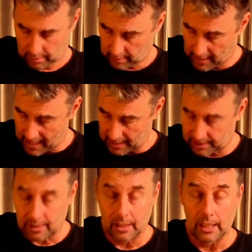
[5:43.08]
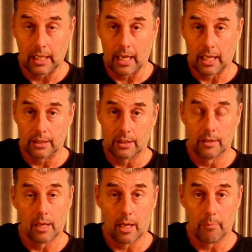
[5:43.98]
Last, the
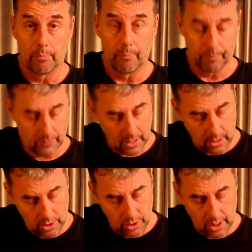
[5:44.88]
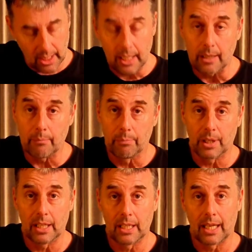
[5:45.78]
G, B,
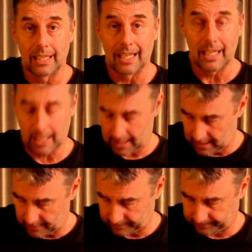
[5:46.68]
and E.